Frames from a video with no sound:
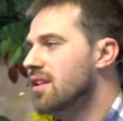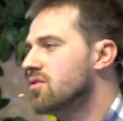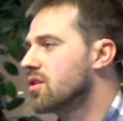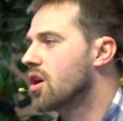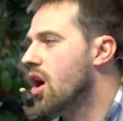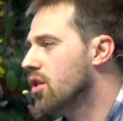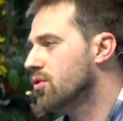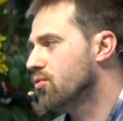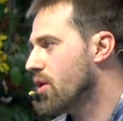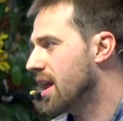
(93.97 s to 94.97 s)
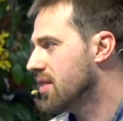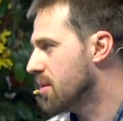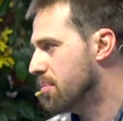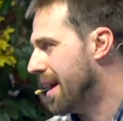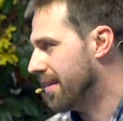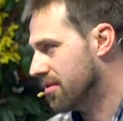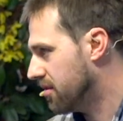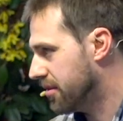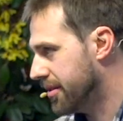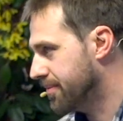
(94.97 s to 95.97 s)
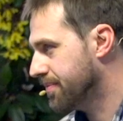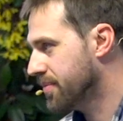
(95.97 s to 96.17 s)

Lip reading: is the color red the best?